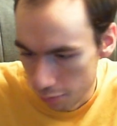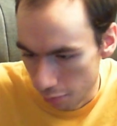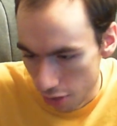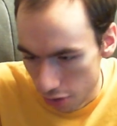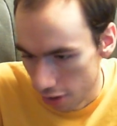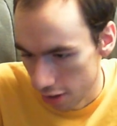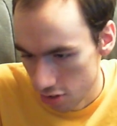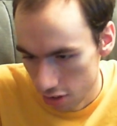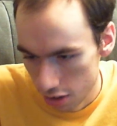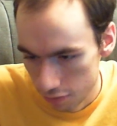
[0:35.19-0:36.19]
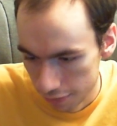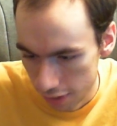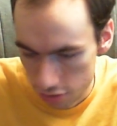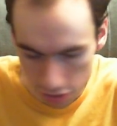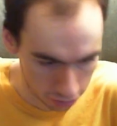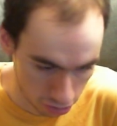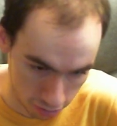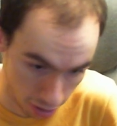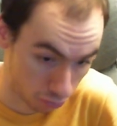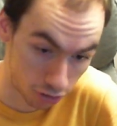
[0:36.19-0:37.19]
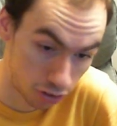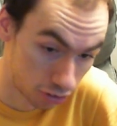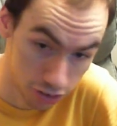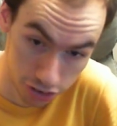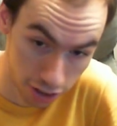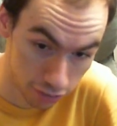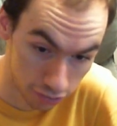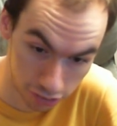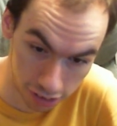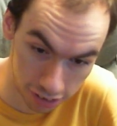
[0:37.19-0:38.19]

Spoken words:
my thoughts on different things like just alcohol in general,